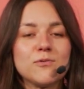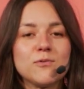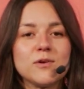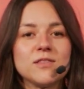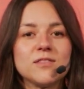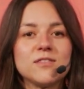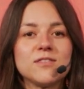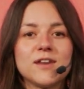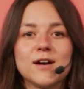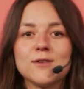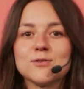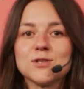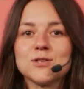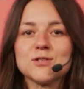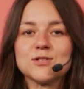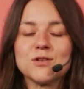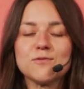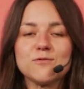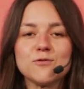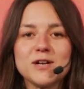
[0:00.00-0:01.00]
with
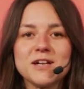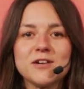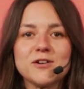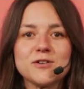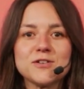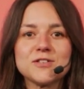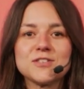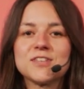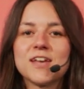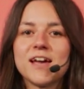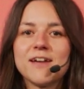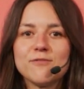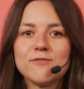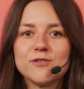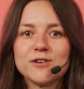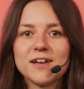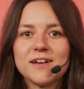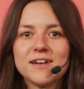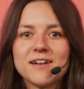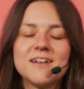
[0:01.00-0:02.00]
thousands of readers every
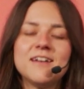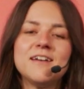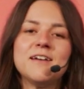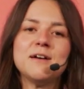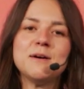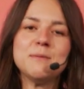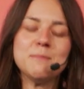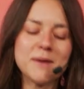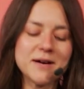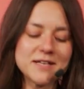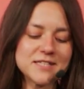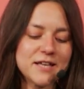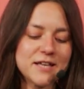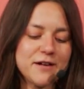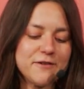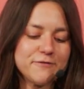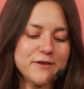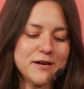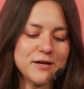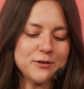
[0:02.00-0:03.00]
day,
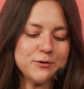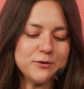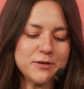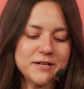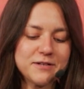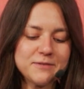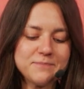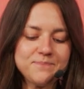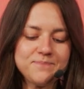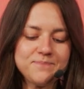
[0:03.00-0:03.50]
myself included.